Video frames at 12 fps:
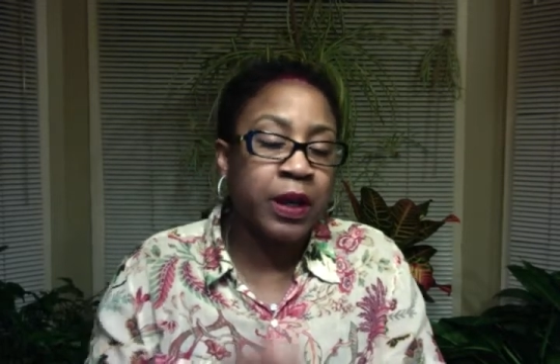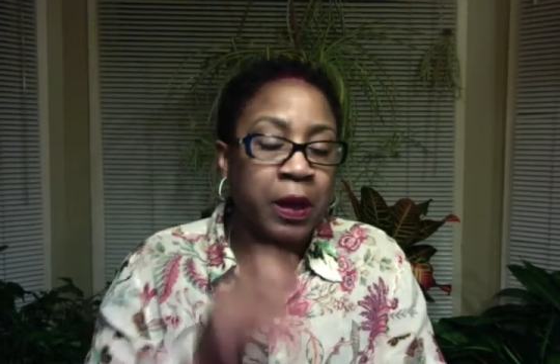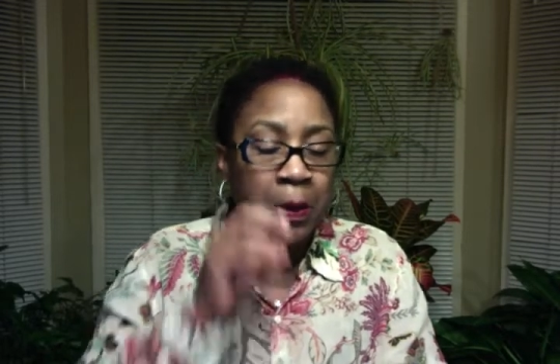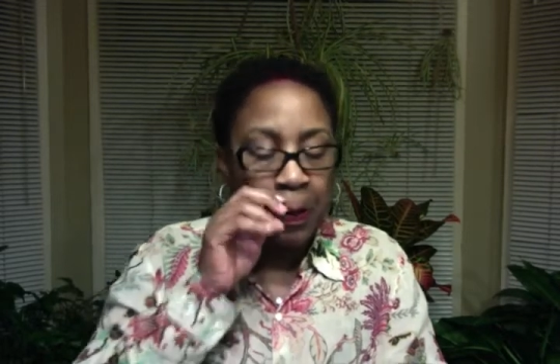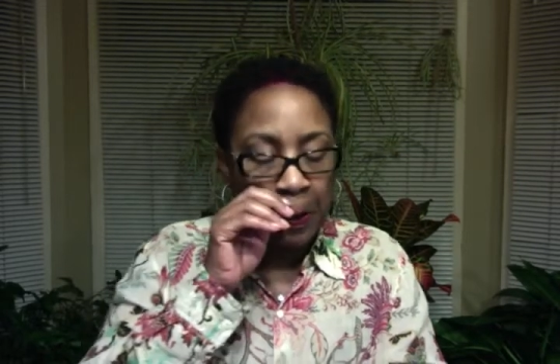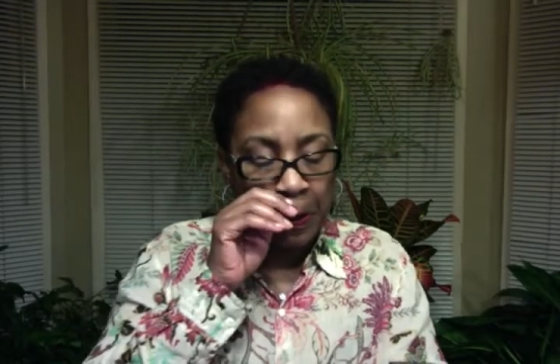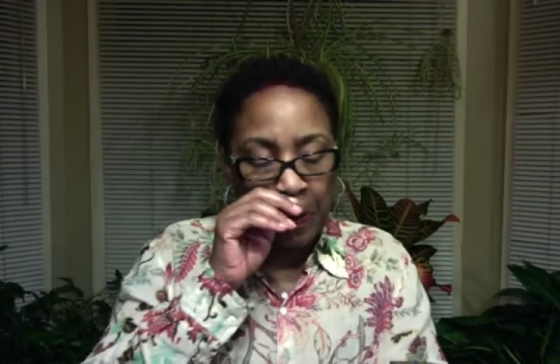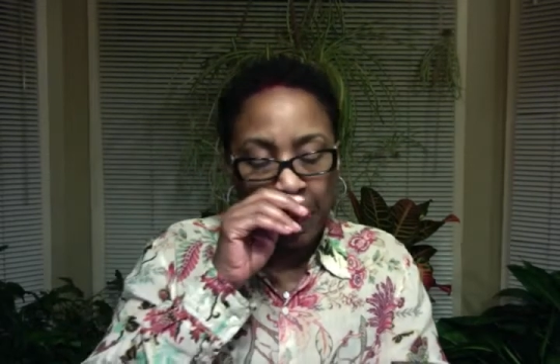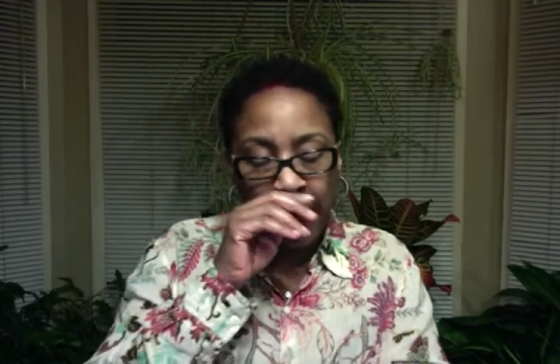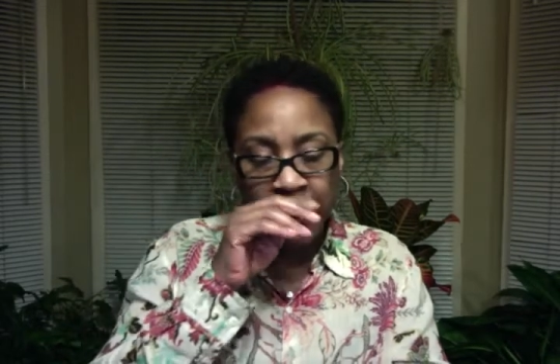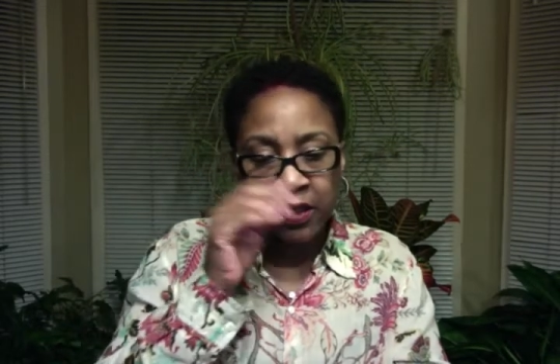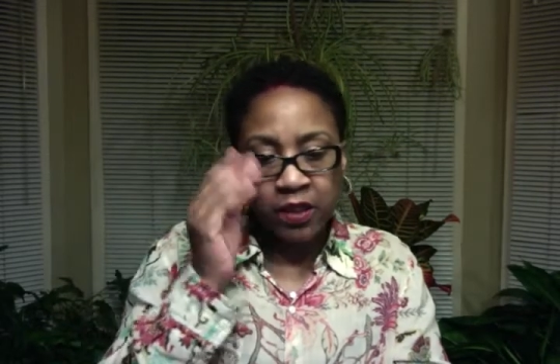and I want to go
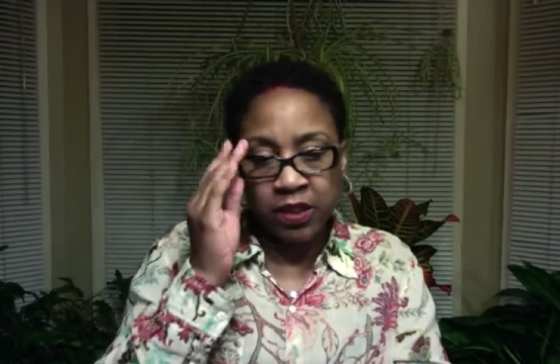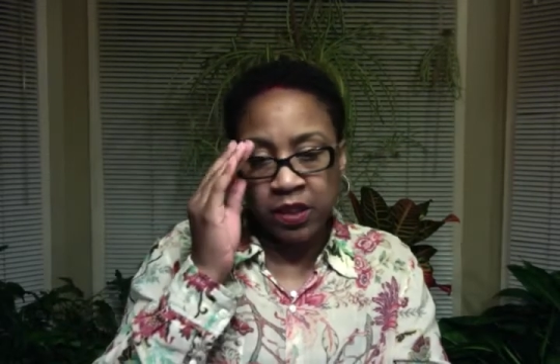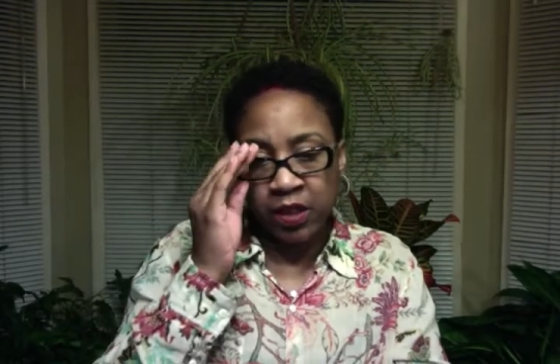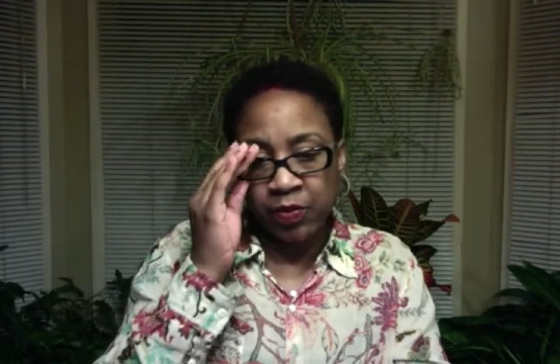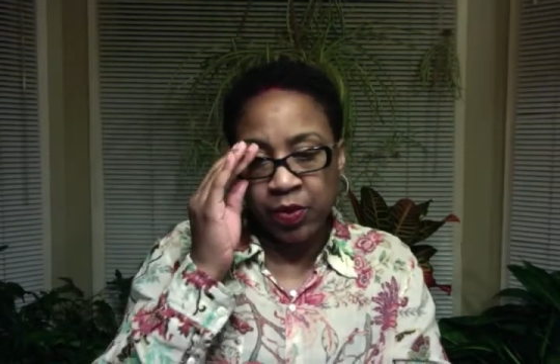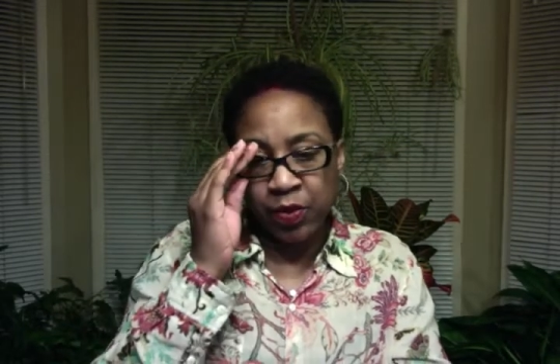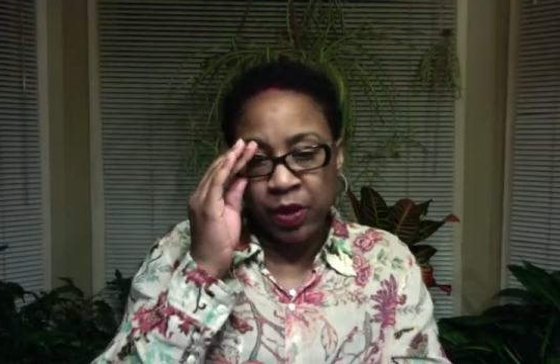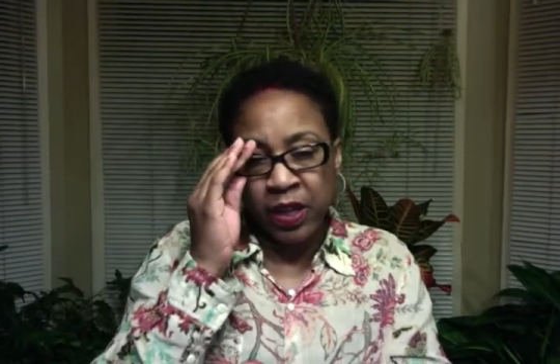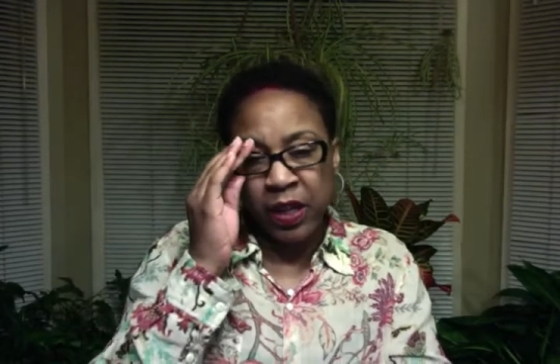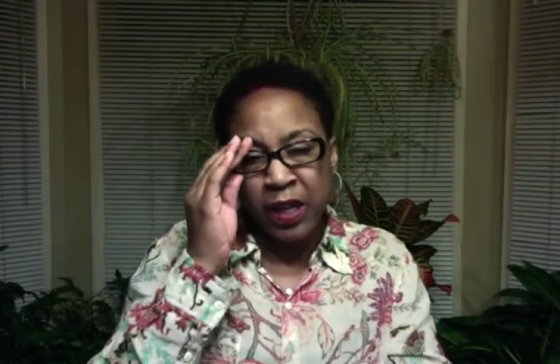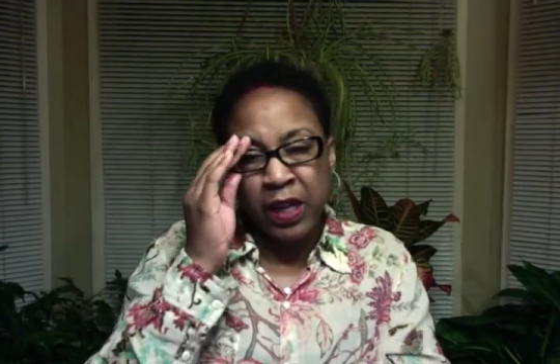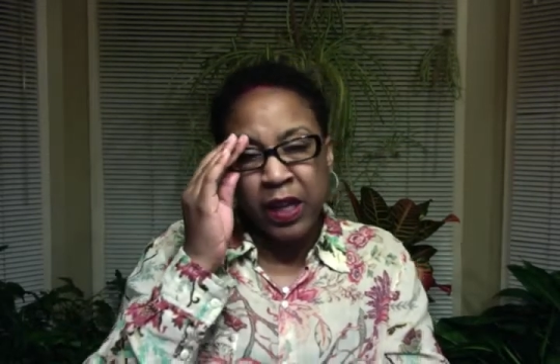right into step three.